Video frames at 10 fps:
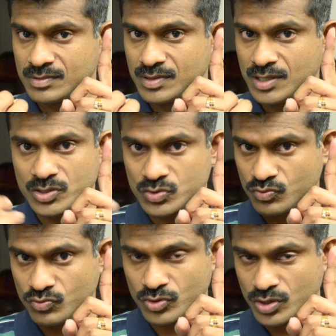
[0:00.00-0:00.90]
it is
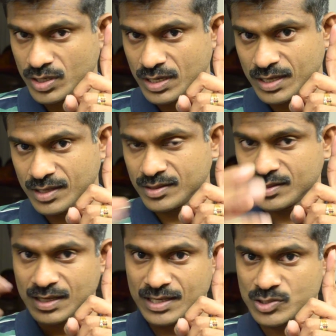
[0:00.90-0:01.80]
worldly
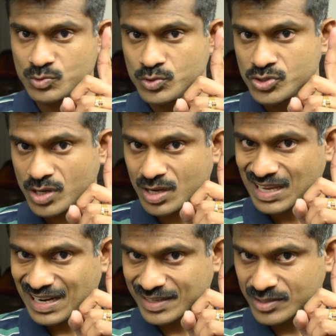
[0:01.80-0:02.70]
things which are
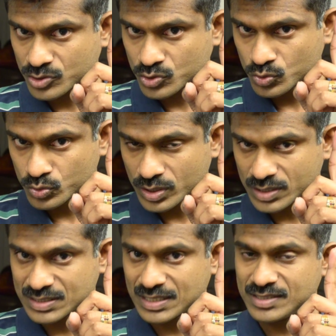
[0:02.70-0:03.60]
collected through the
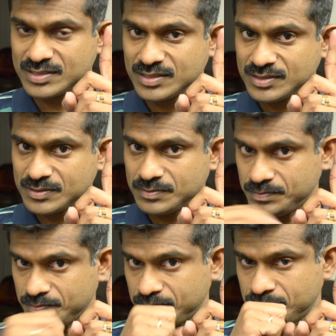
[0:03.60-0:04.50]
senses
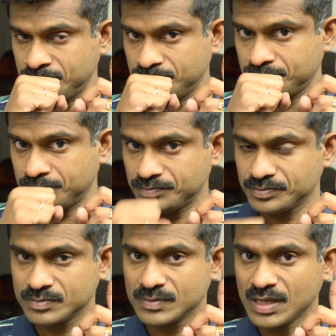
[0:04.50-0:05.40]

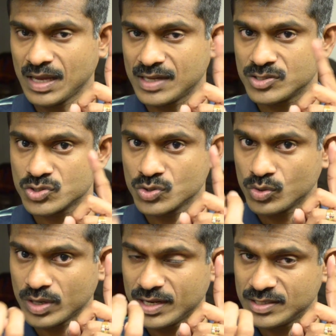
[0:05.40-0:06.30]
and
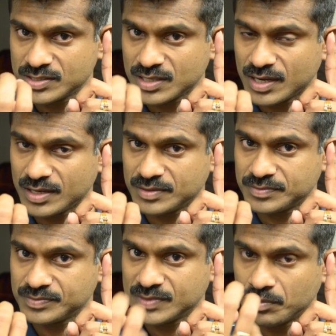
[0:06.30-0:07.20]
stored inside
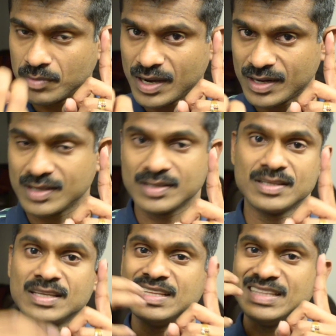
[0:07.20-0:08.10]
the mind.
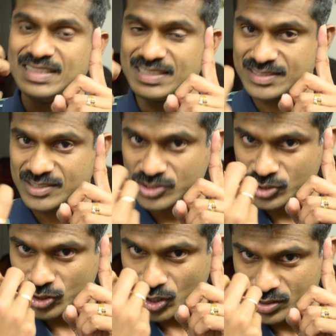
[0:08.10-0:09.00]
This is
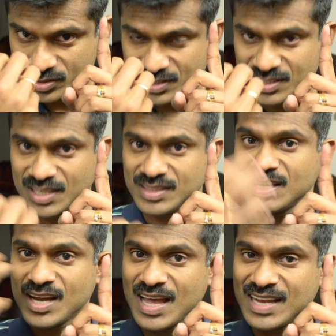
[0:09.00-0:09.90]
not
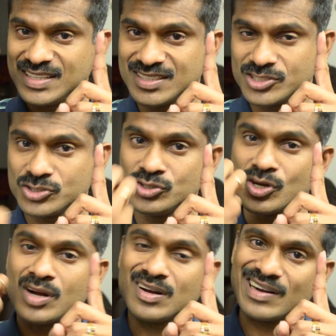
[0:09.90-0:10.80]
Siddhanta, and this is
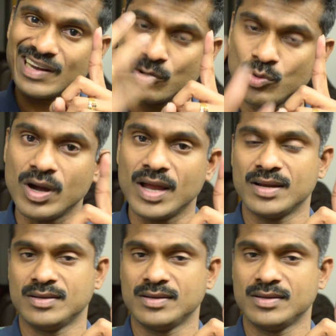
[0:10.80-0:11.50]
not required.